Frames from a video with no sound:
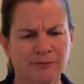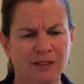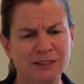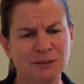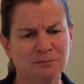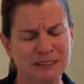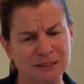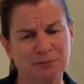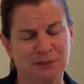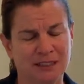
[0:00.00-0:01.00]
It's
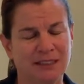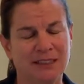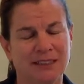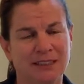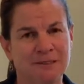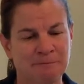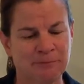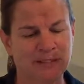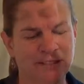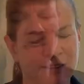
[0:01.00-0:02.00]
pretty good.
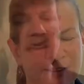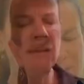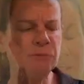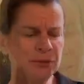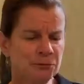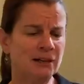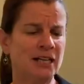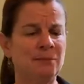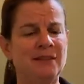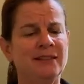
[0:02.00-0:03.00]
I would
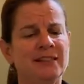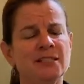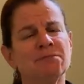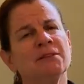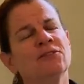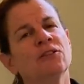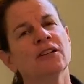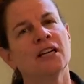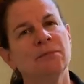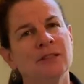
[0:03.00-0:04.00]
recommend this, but for a
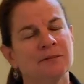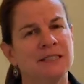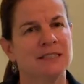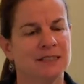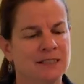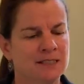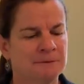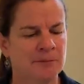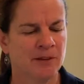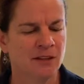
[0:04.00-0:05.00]
couple of reasons.
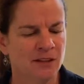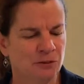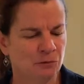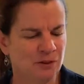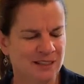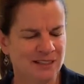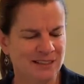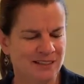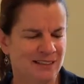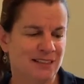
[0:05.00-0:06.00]

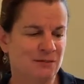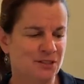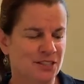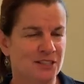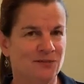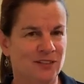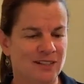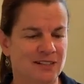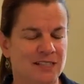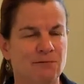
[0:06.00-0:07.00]
One, it was just fun
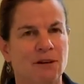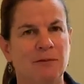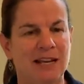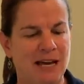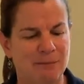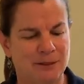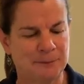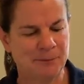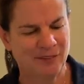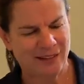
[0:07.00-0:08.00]
to see what would
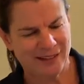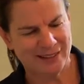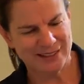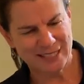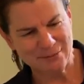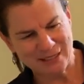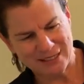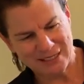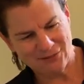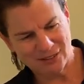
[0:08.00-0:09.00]
happen. And it seems like
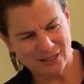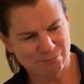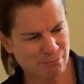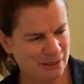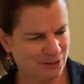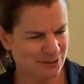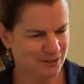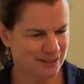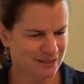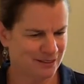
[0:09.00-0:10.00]
it's even gotten pinker
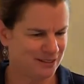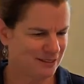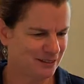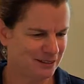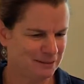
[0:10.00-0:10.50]
since